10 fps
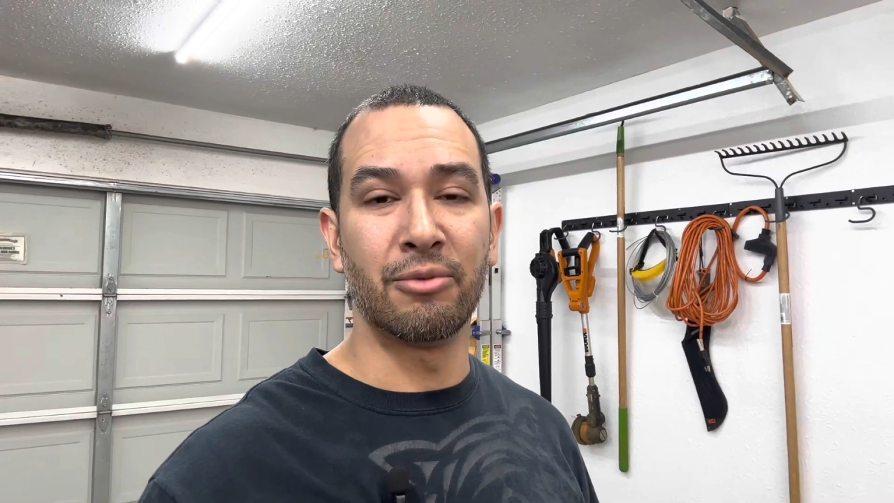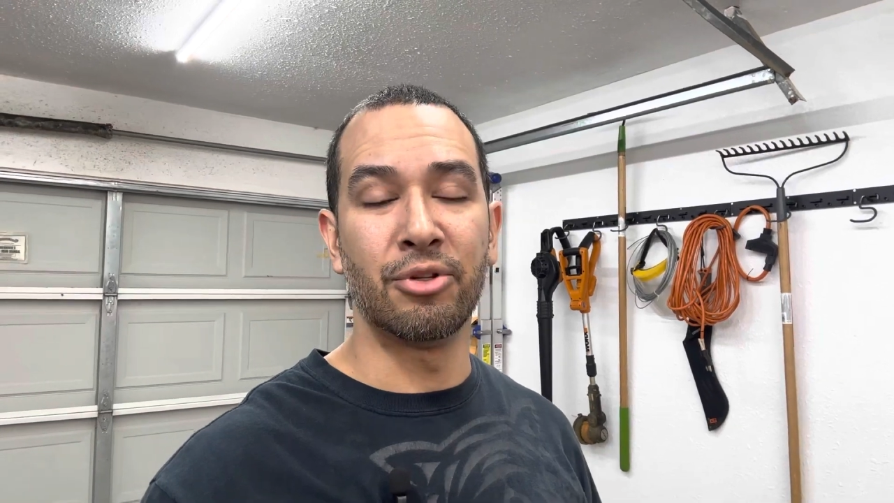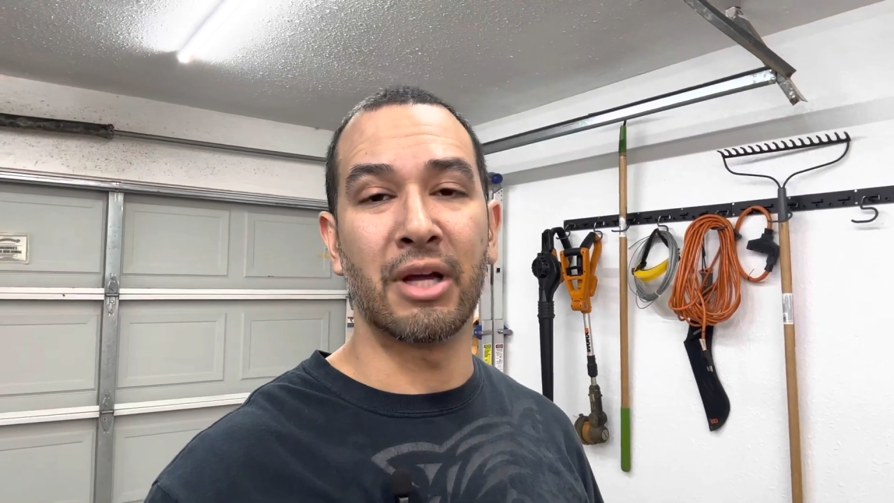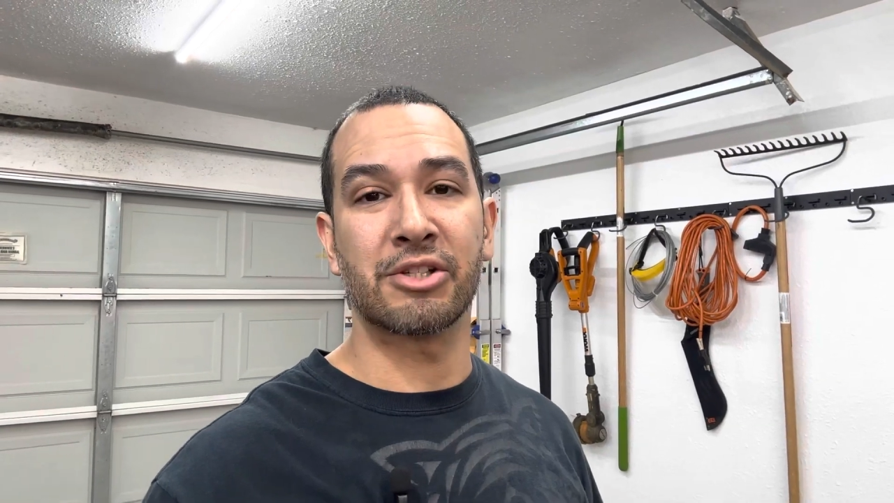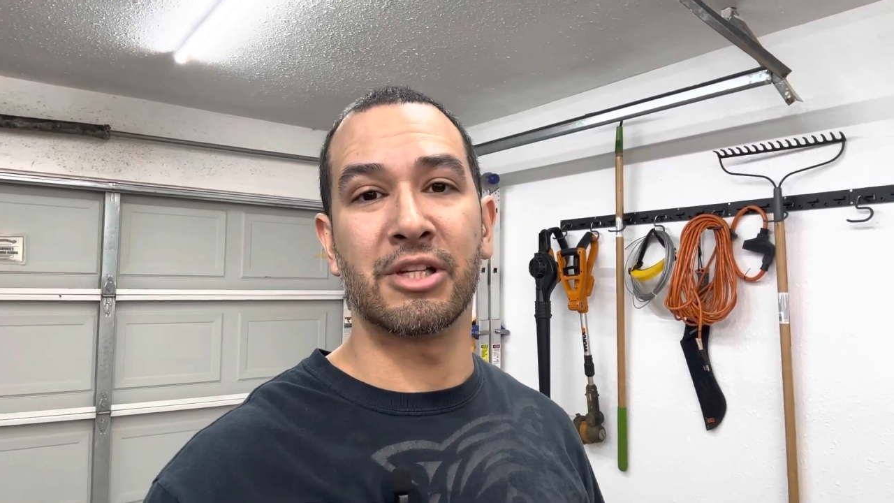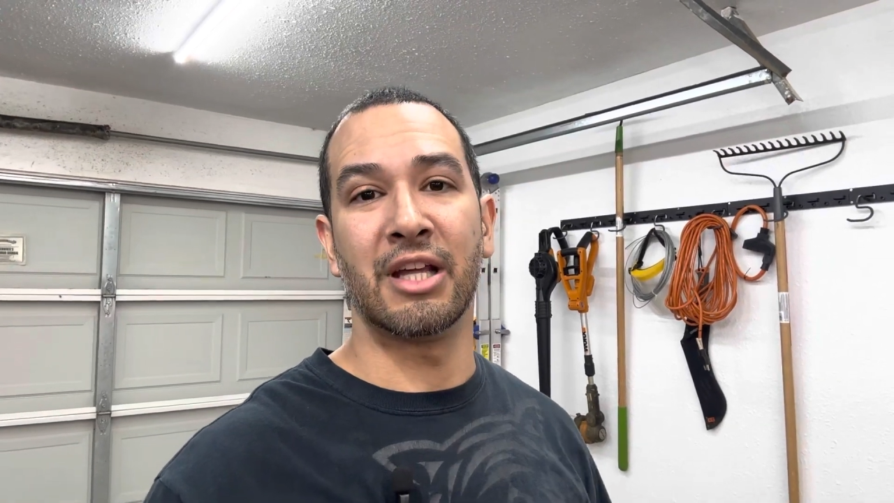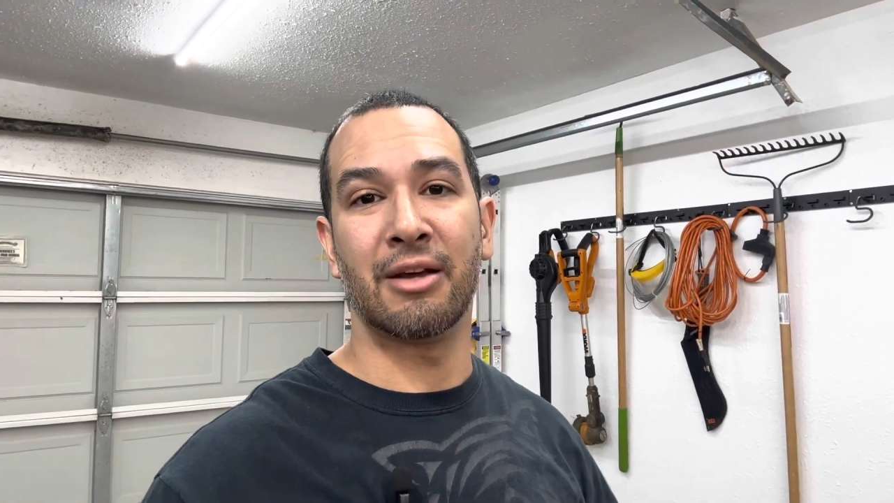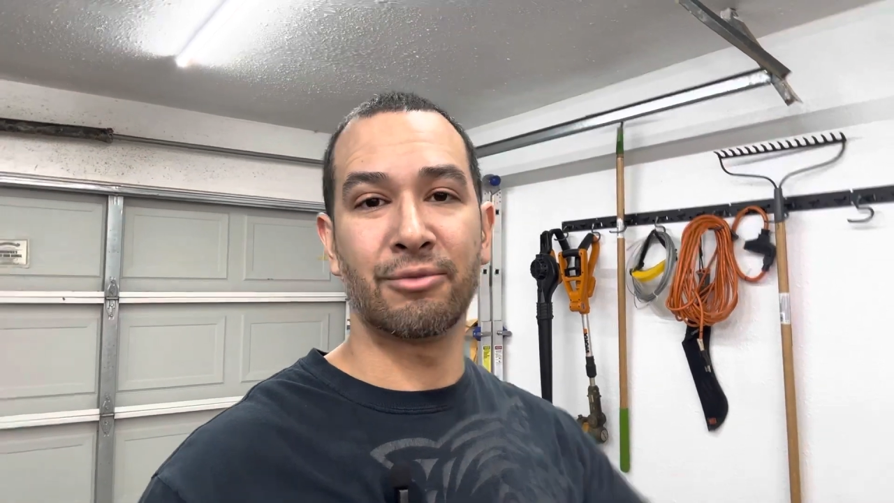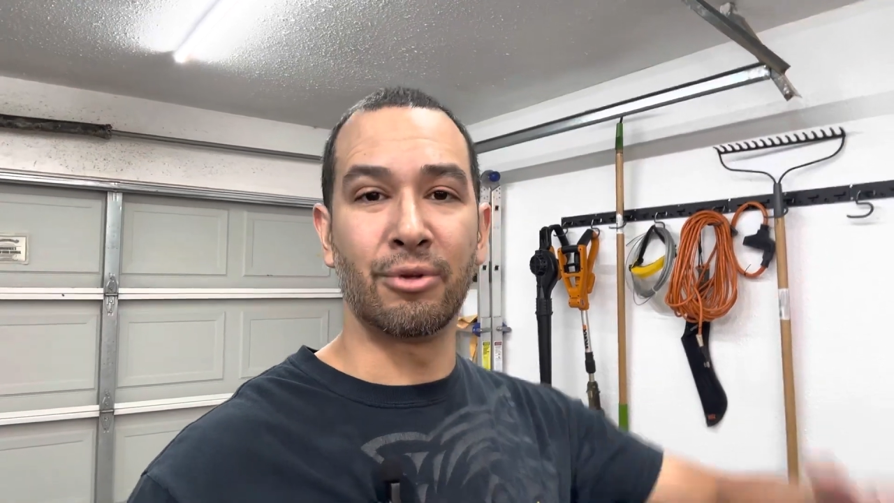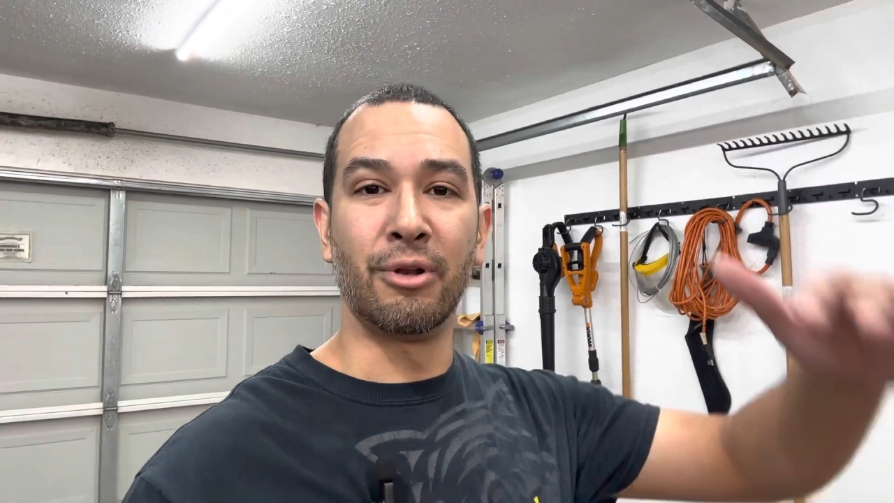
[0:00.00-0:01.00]
You actually
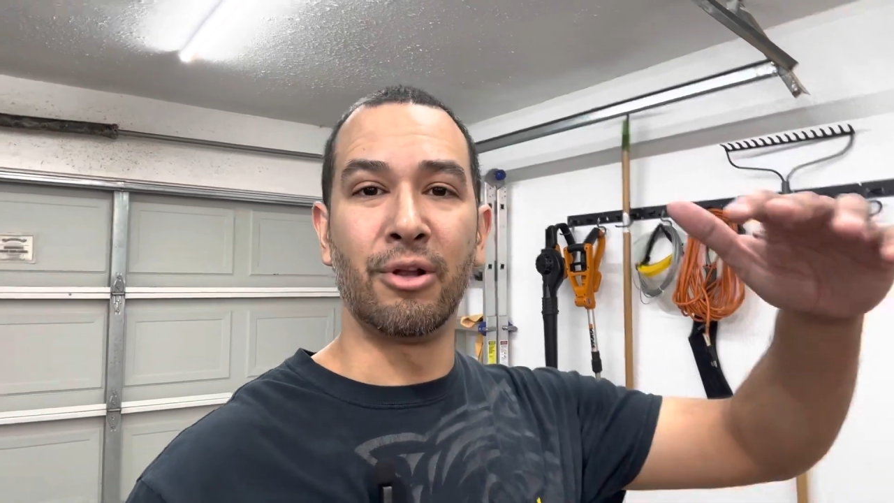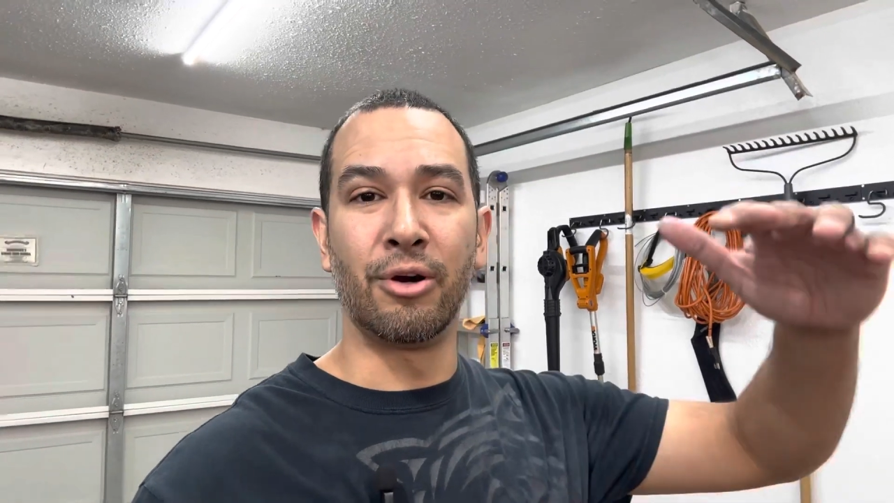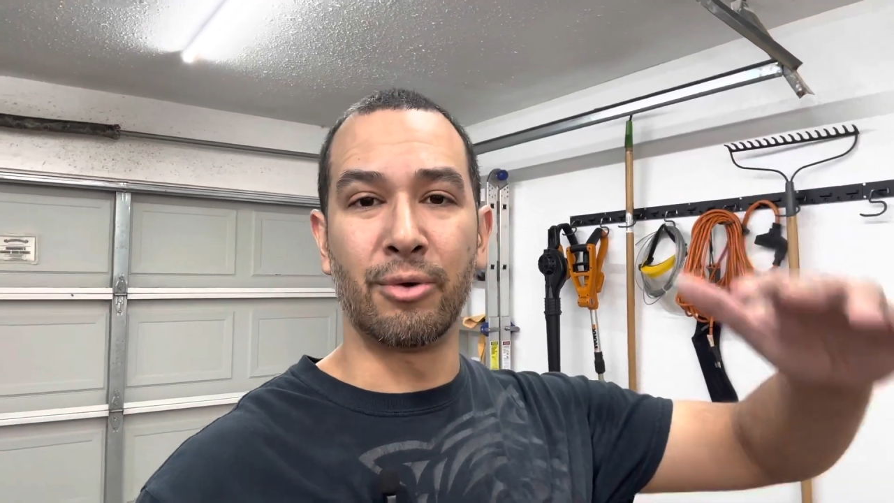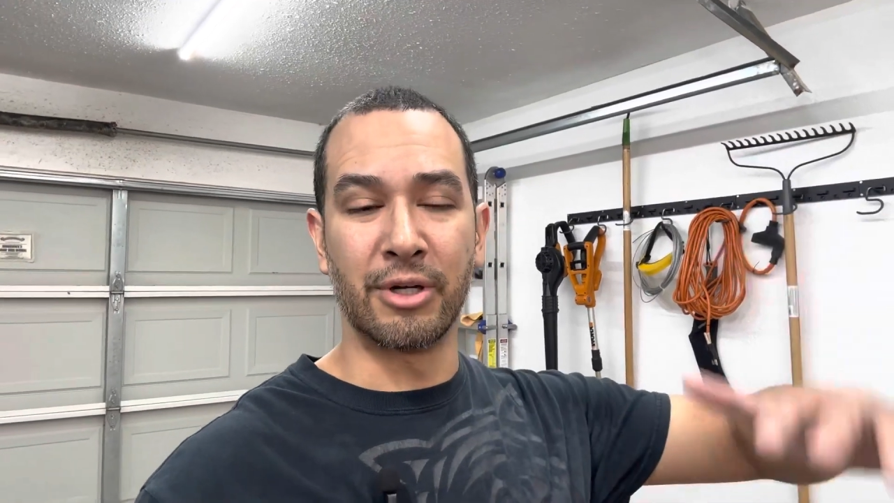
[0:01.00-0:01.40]
have to lower